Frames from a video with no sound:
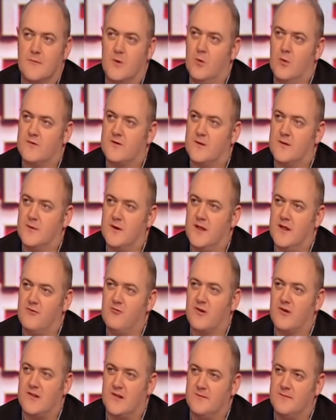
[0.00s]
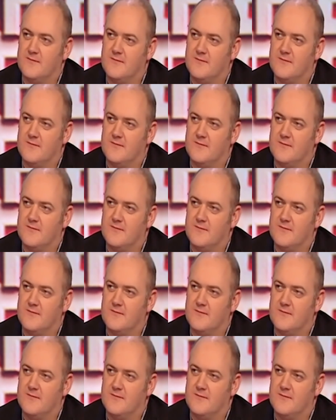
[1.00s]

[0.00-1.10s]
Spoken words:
Who wants to come in on that? Russell.